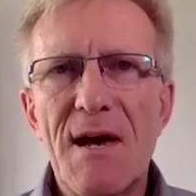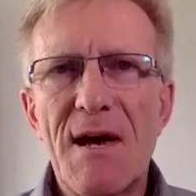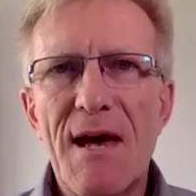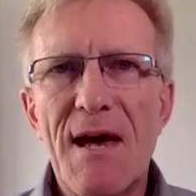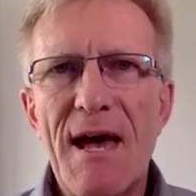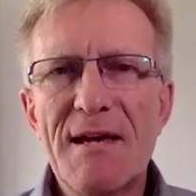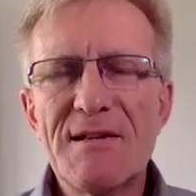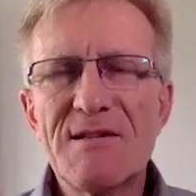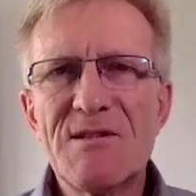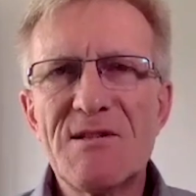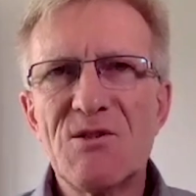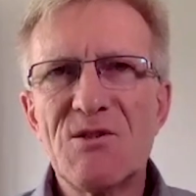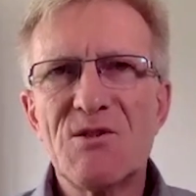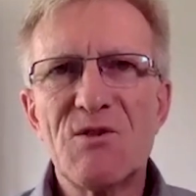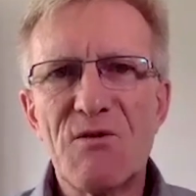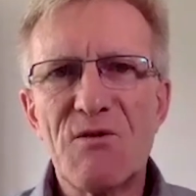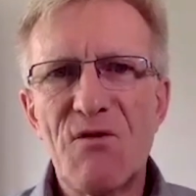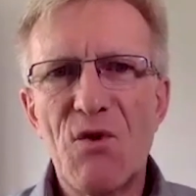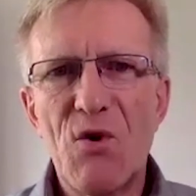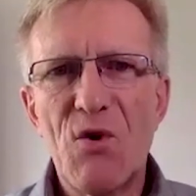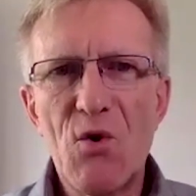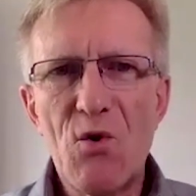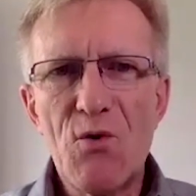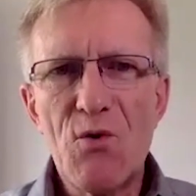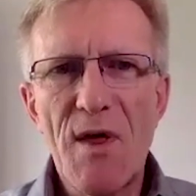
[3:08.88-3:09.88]
essence of
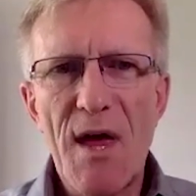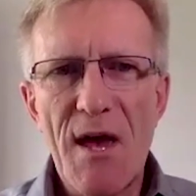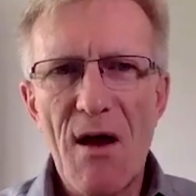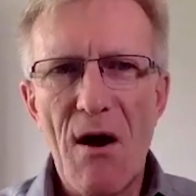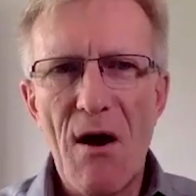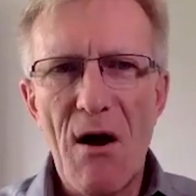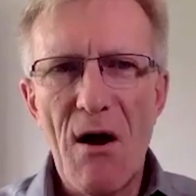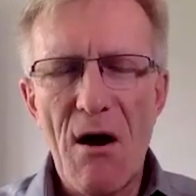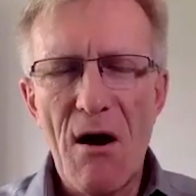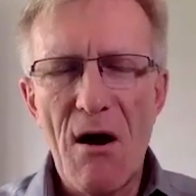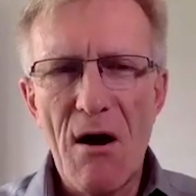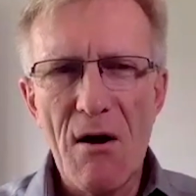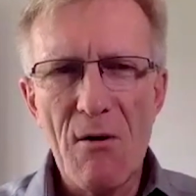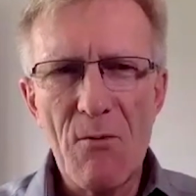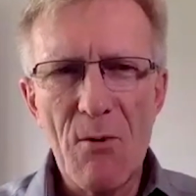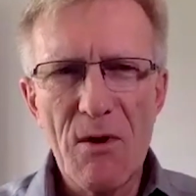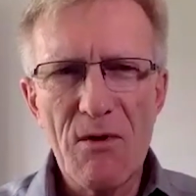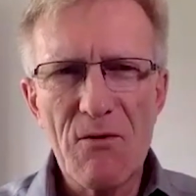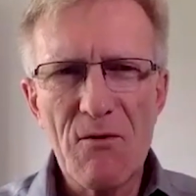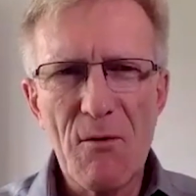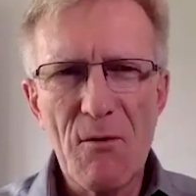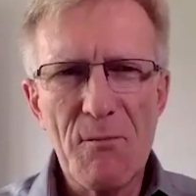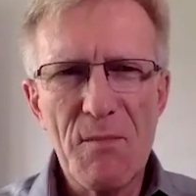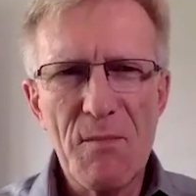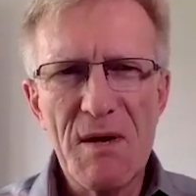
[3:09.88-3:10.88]
who they are,
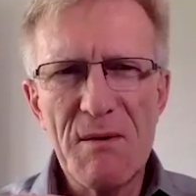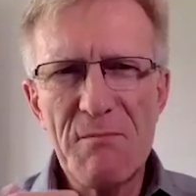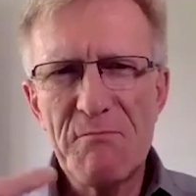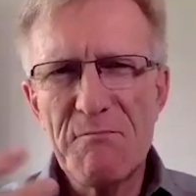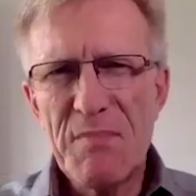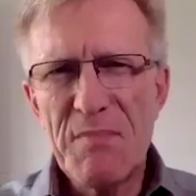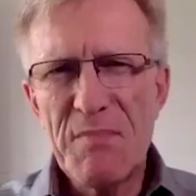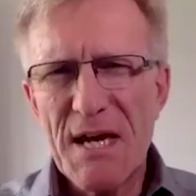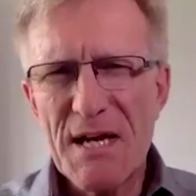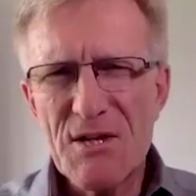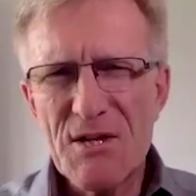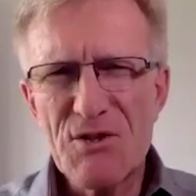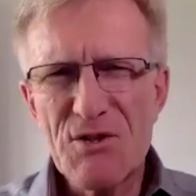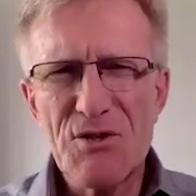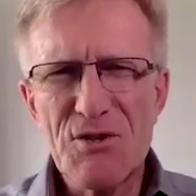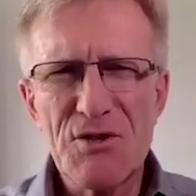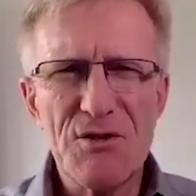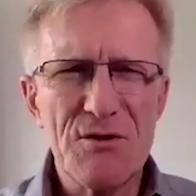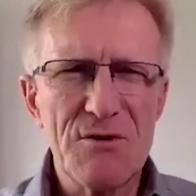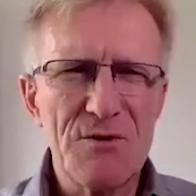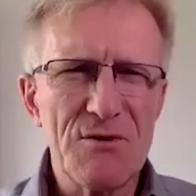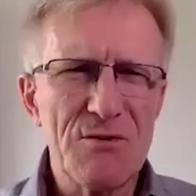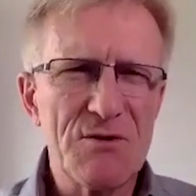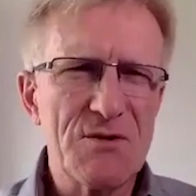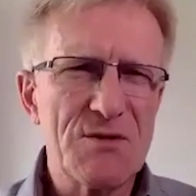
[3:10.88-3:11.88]
whether it be
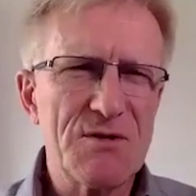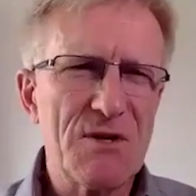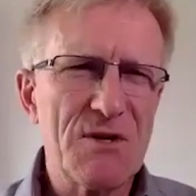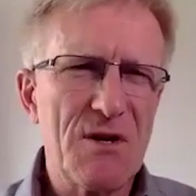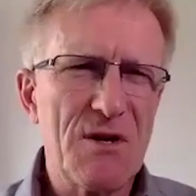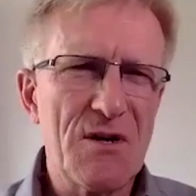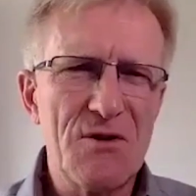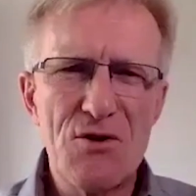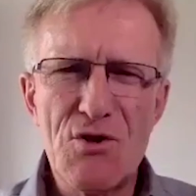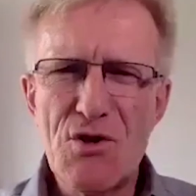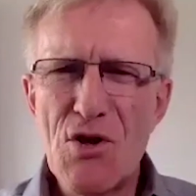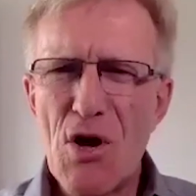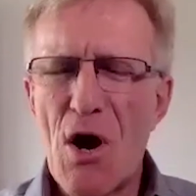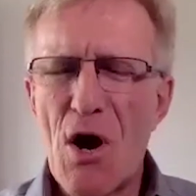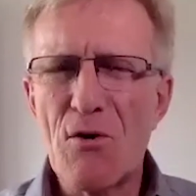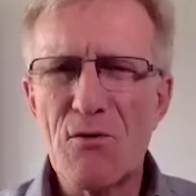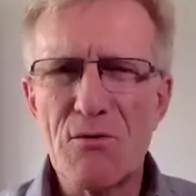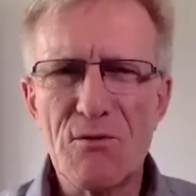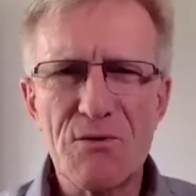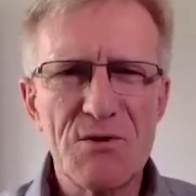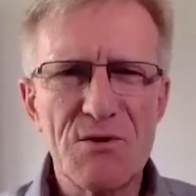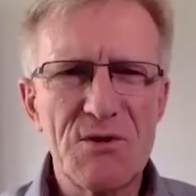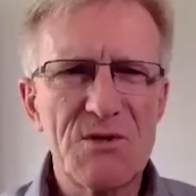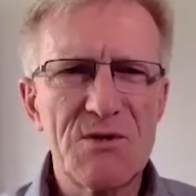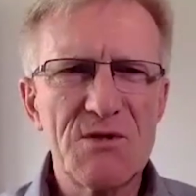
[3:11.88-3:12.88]
pictures,
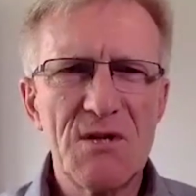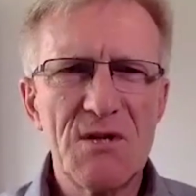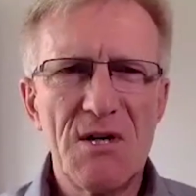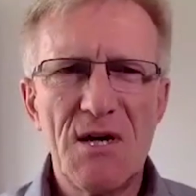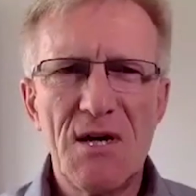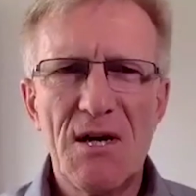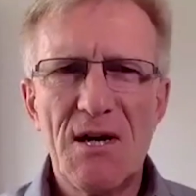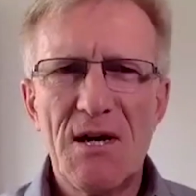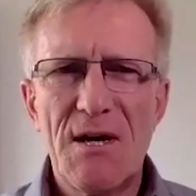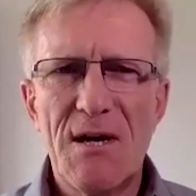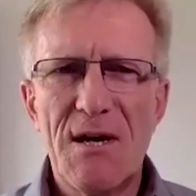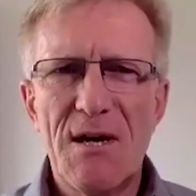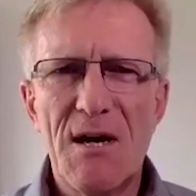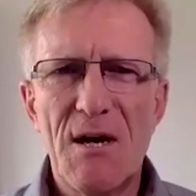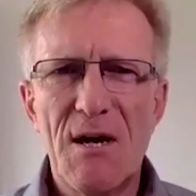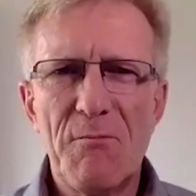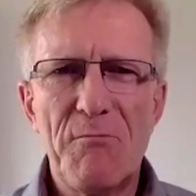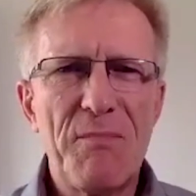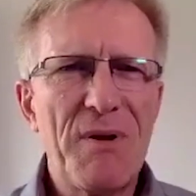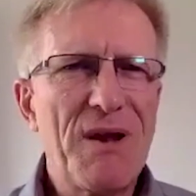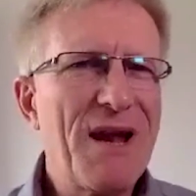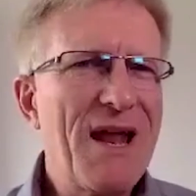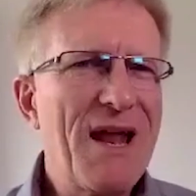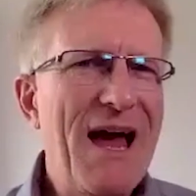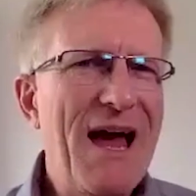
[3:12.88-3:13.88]
notes,
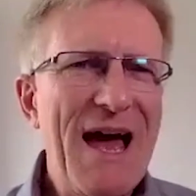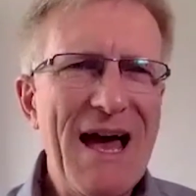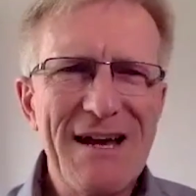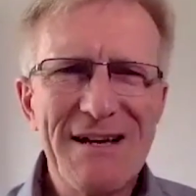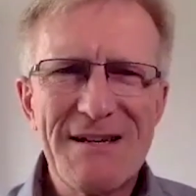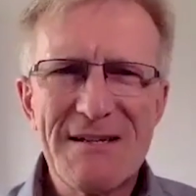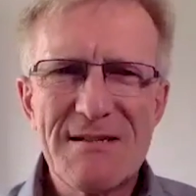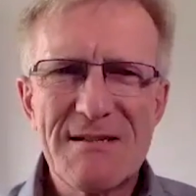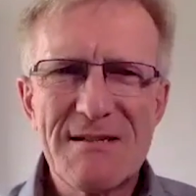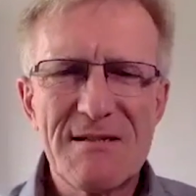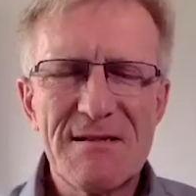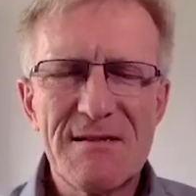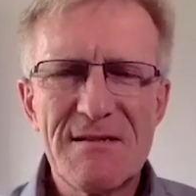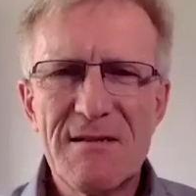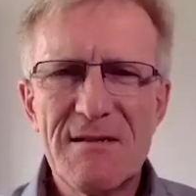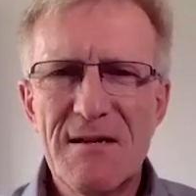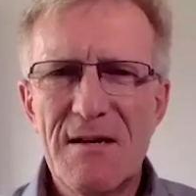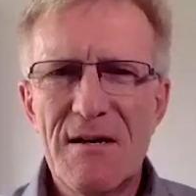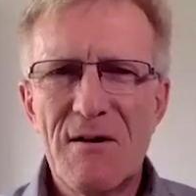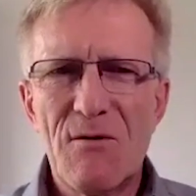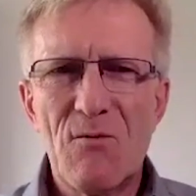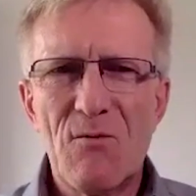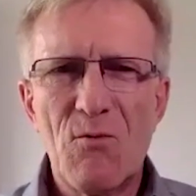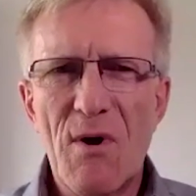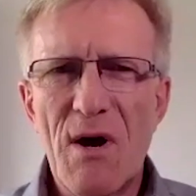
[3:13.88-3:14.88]
plaques,
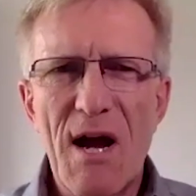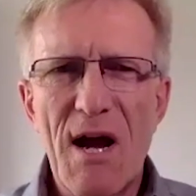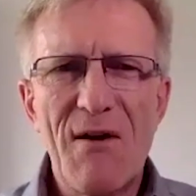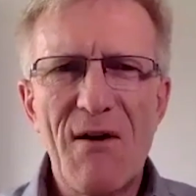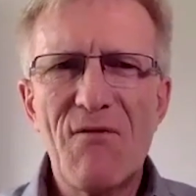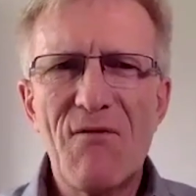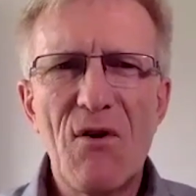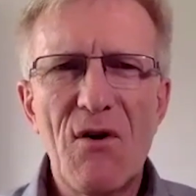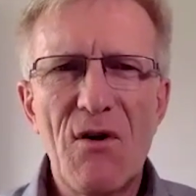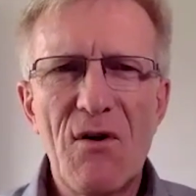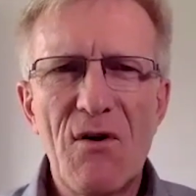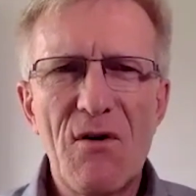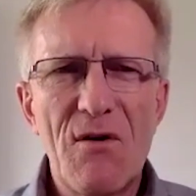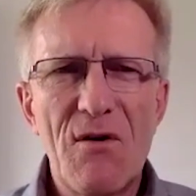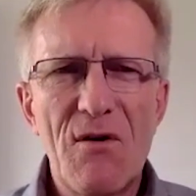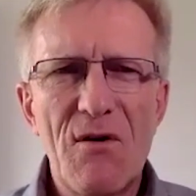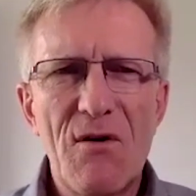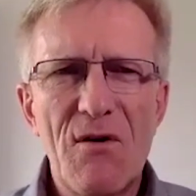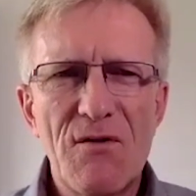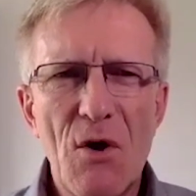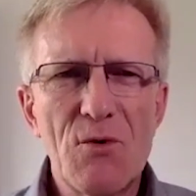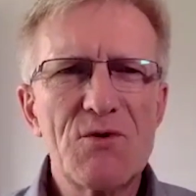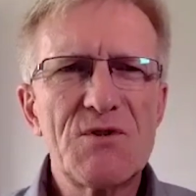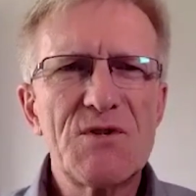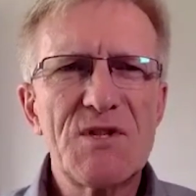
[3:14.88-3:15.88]
wherever
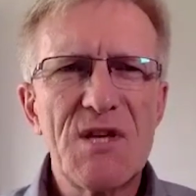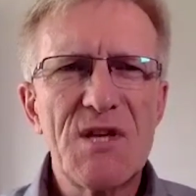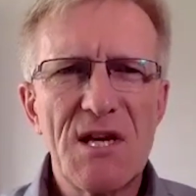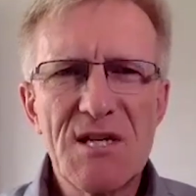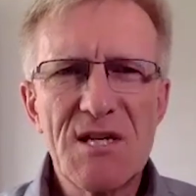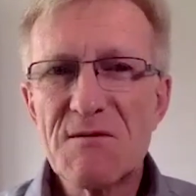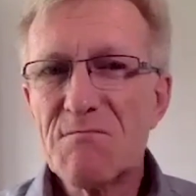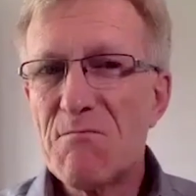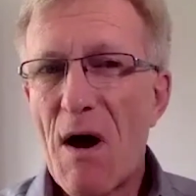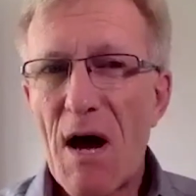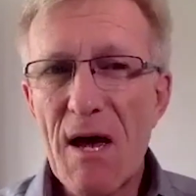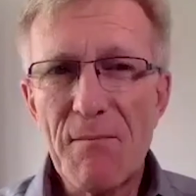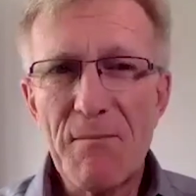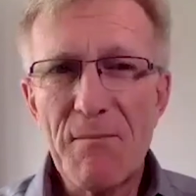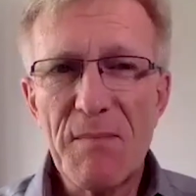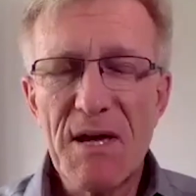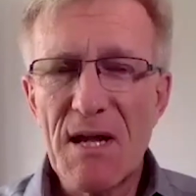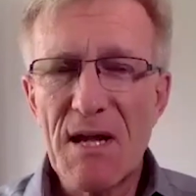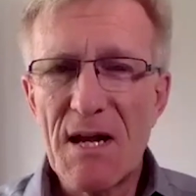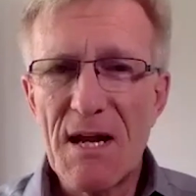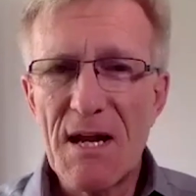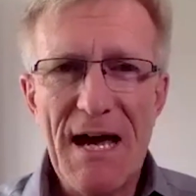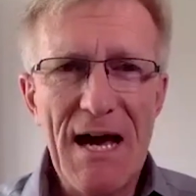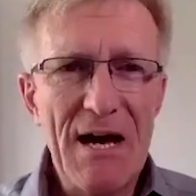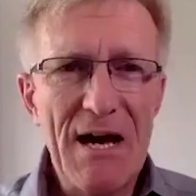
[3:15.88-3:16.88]
those things might be
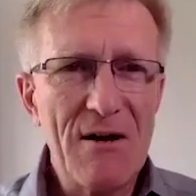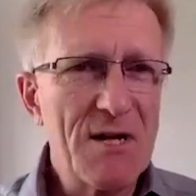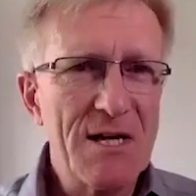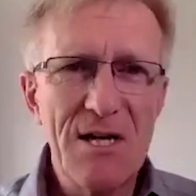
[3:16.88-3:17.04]
allowed.